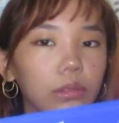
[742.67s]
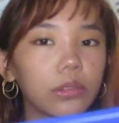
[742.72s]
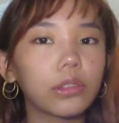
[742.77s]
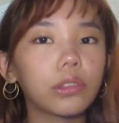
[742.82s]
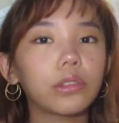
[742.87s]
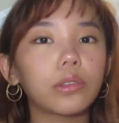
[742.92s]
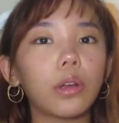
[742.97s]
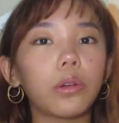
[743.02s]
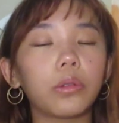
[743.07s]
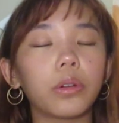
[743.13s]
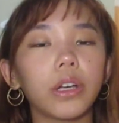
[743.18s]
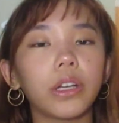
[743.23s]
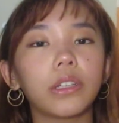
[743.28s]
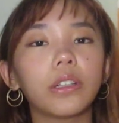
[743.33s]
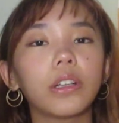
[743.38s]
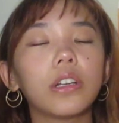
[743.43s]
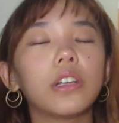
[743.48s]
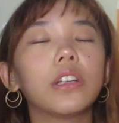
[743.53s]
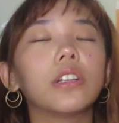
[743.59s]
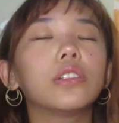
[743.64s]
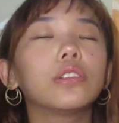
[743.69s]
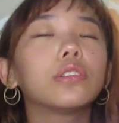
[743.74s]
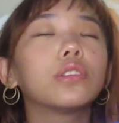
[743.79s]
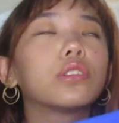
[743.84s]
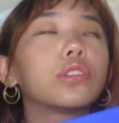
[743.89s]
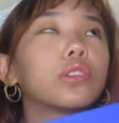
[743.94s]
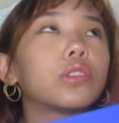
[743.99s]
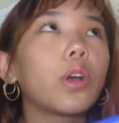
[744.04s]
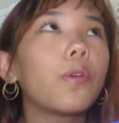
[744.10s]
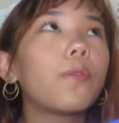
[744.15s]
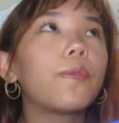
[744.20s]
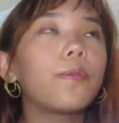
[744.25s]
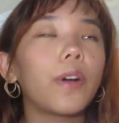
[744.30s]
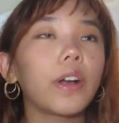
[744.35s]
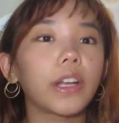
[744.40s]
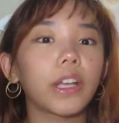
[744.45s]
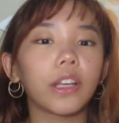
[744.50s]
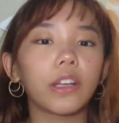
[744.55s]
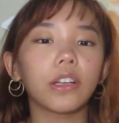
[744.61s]
so good, so
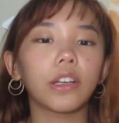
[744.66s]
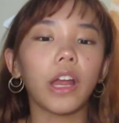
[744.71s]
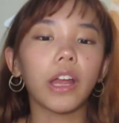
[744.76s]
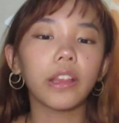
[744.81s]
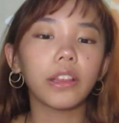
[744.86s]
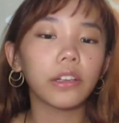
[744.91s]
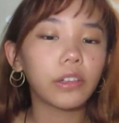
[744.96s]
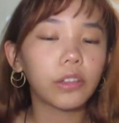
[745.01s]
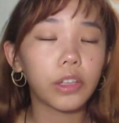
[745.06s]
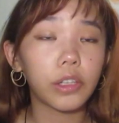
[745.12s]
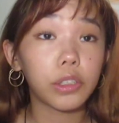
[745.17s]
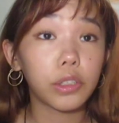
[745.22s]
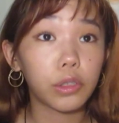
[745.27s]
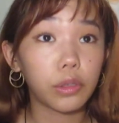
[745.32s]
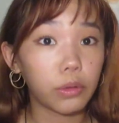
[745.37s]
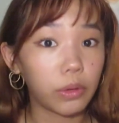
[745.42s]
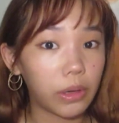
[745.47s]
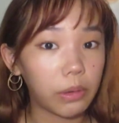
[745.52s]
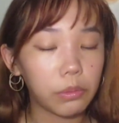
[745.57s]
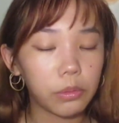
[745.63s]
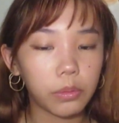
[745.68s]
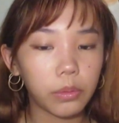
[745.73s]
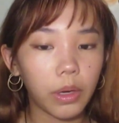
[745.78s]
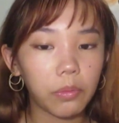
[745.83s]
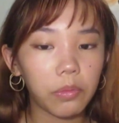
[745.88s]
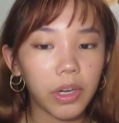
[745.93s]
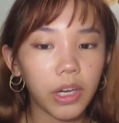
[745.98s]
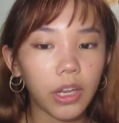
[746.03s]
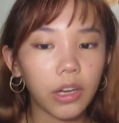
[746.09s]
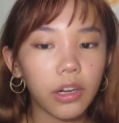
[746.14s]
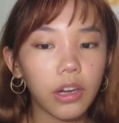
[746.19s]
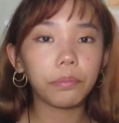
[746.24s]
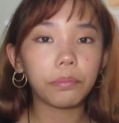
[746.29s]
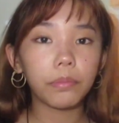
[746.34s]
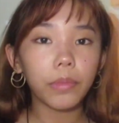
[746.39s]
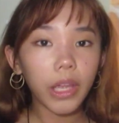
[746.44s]
fucking good. I literally screamed when I read it.